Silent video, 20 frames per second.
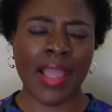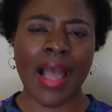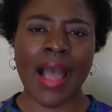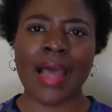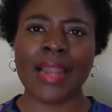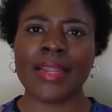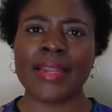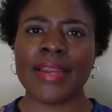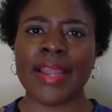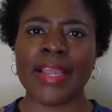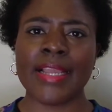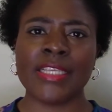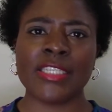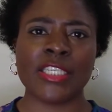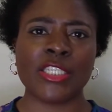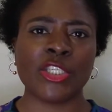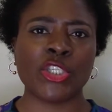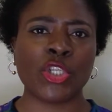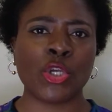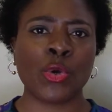
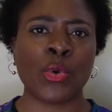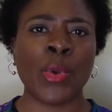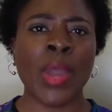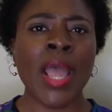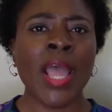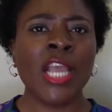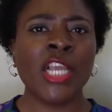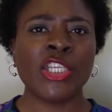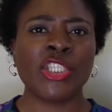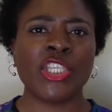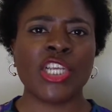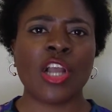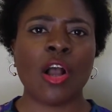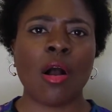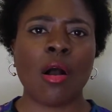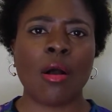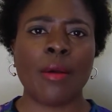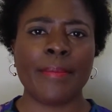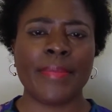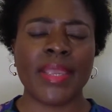holidays. And so she
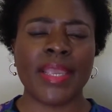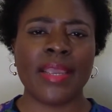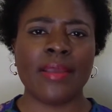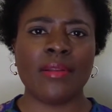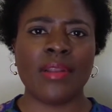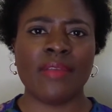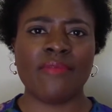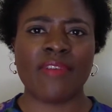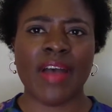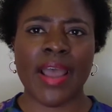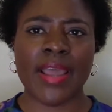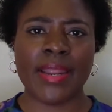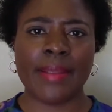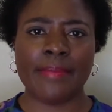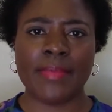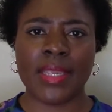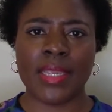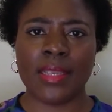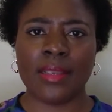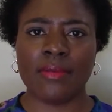called me and
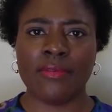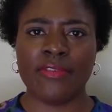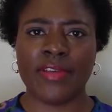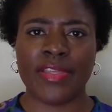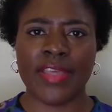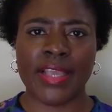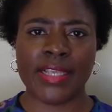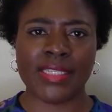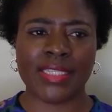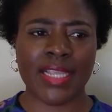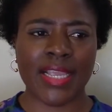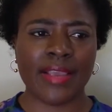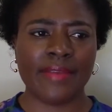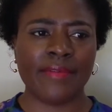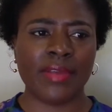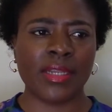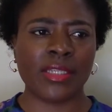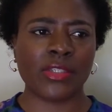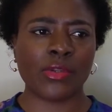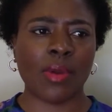invited me for
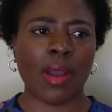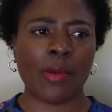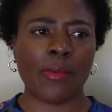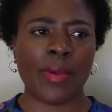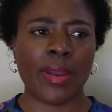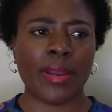Thanksgiving. So I